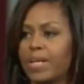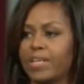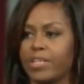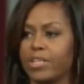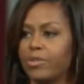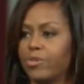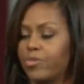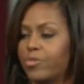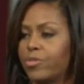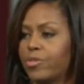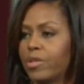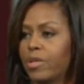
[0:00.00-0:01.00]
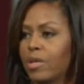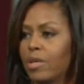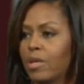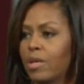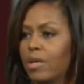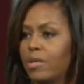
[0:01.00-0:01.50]
years
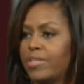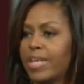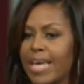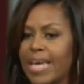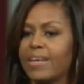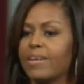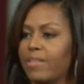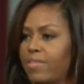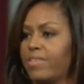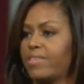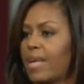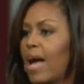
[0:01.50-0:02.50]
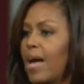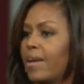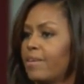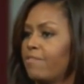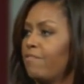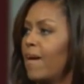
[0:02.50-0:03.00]
to end this
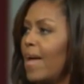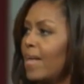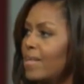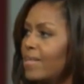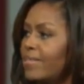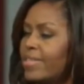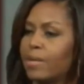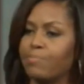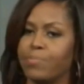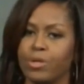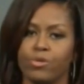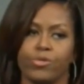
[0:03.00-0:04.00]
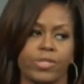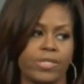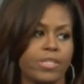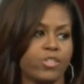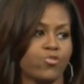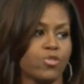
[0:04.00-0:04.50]
kind of violence and abuse
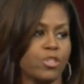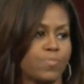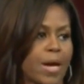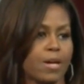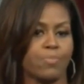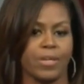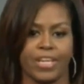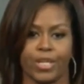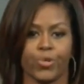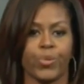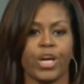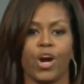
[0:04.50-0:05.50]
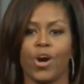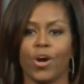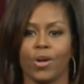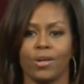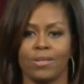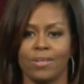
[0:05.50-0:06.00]
and disrespect, but here we
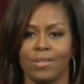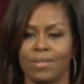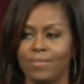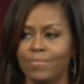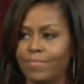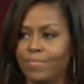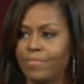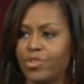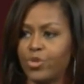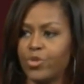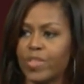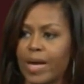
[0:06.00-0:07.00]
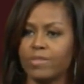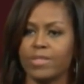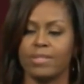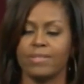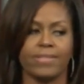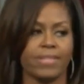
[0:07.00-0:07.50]
are in
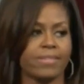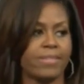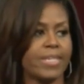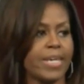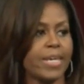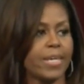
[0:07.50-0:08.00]
2016,